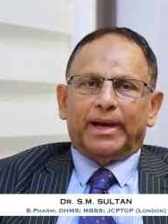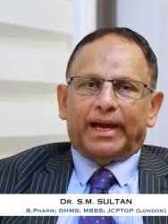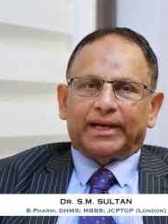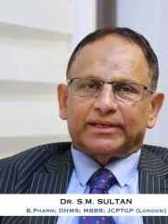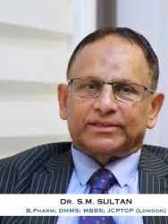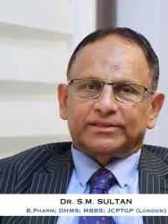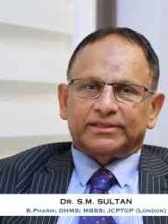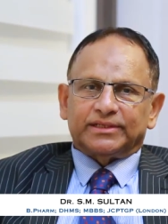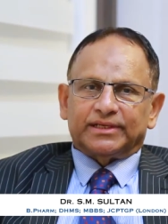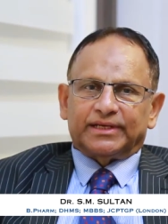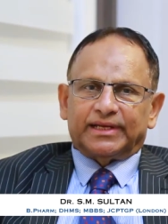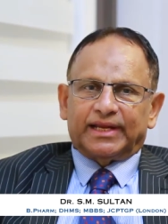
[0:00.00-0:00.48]

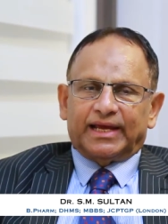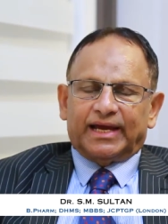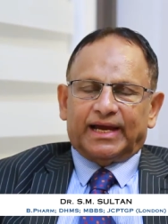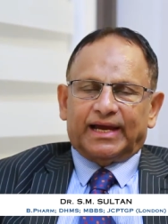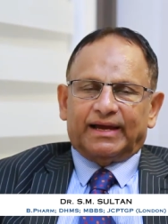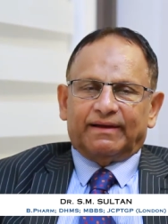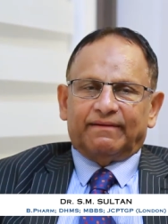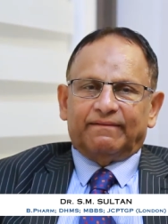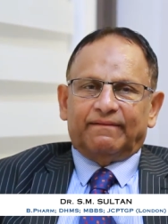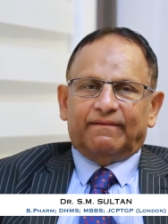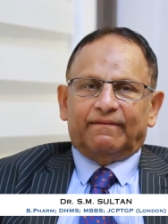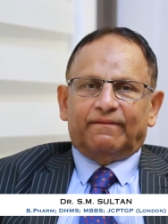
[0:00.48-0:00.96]

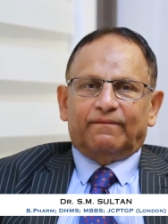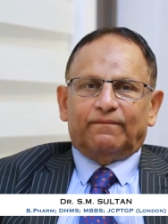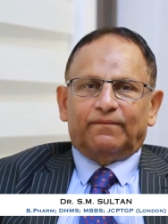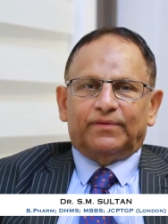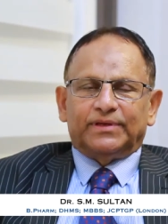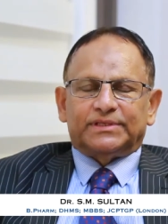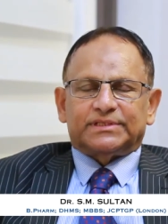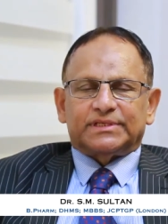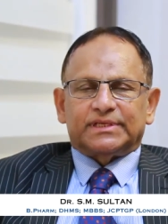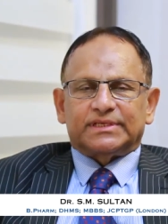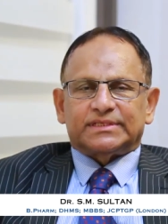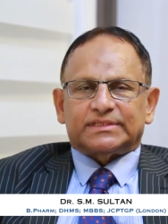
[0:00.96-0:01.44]
bacteria
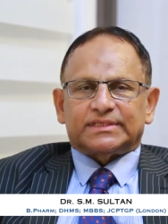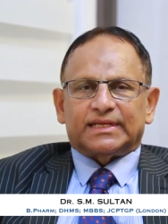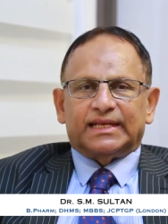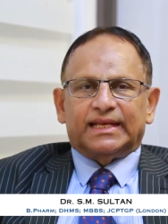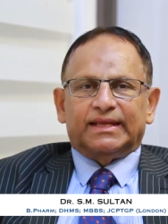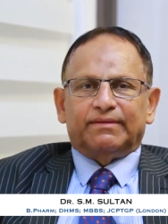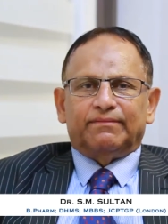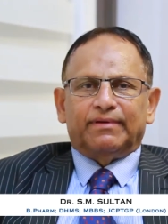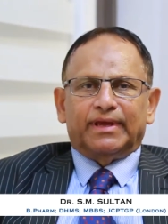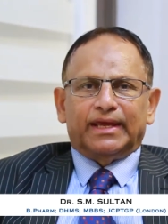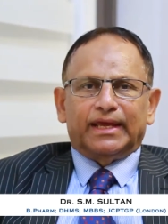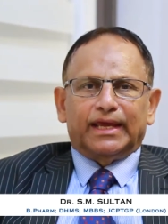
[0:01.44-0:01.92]
which is
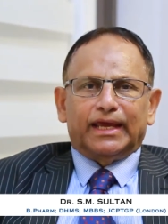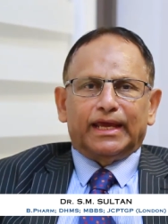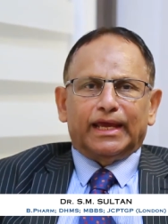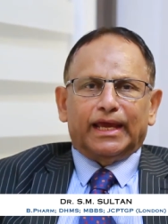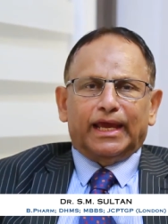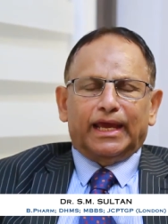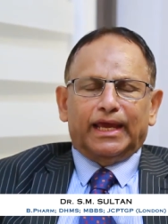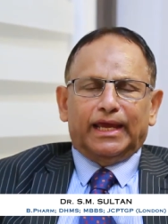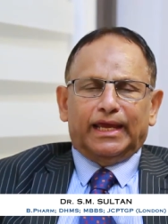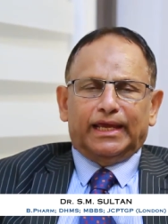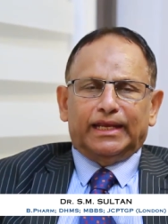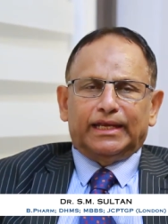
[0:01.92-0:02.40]
living
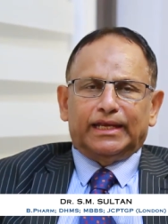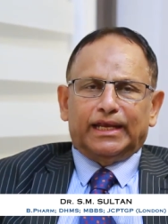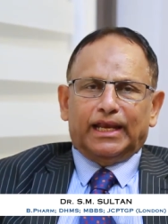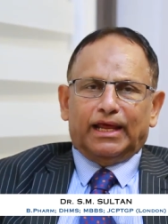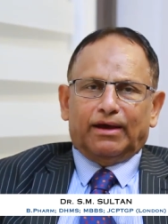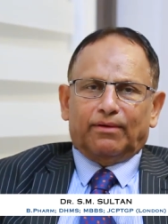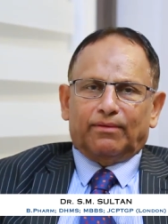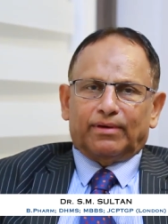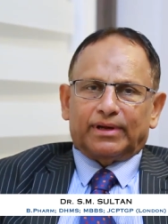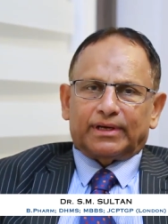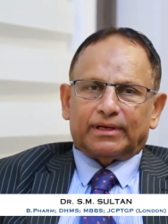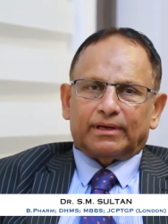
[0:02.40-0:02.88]
in
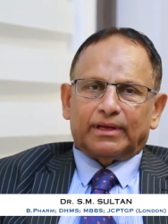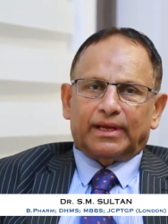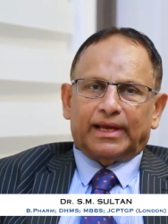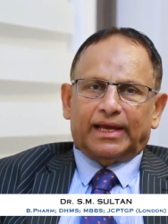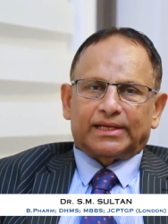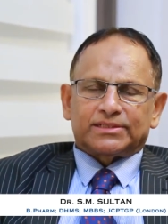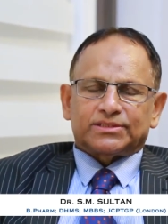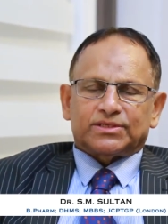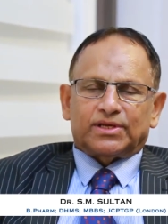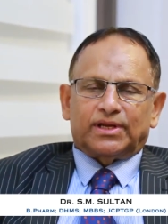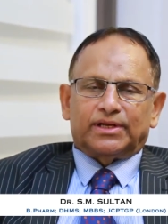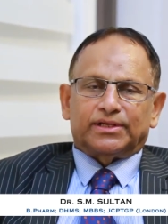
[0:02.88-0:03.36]
our
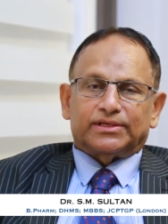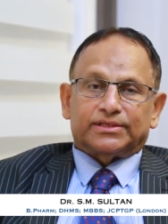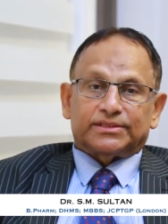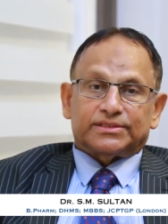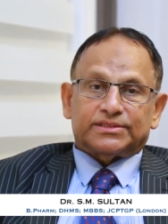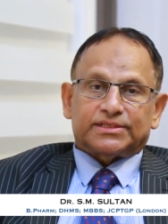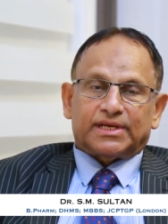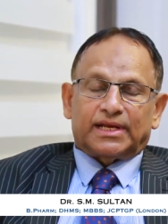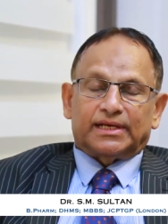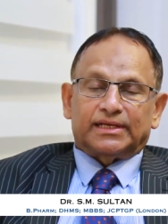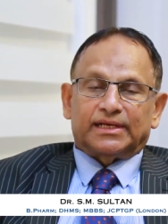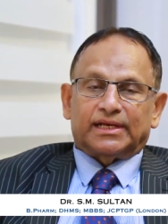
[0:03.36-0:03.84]

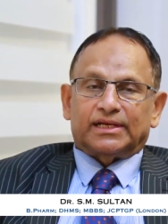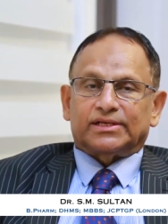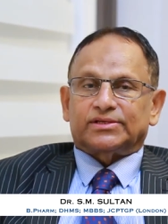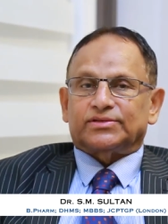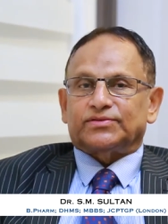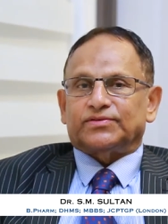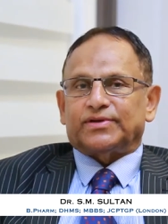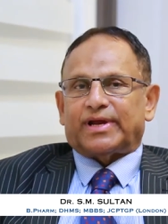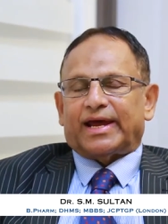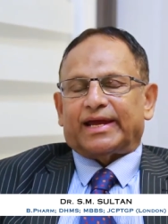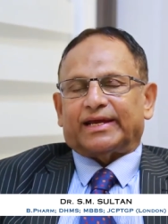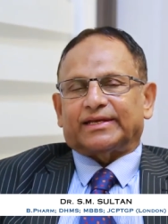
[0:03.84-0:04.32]
gastrointestinal
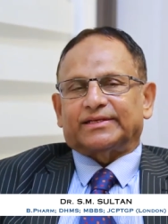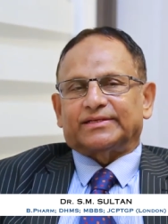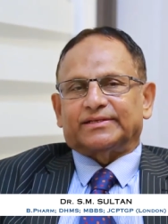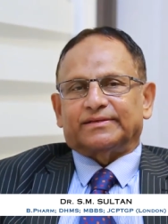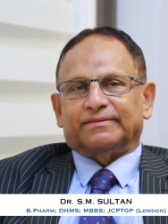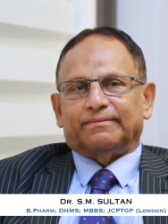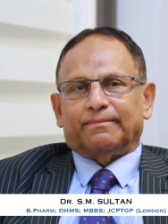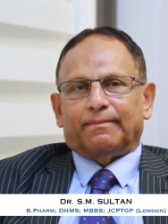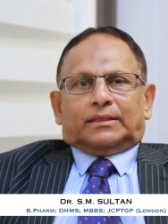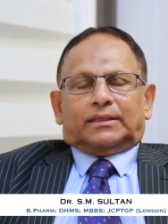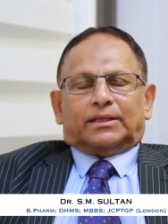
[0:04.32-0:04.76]
tract.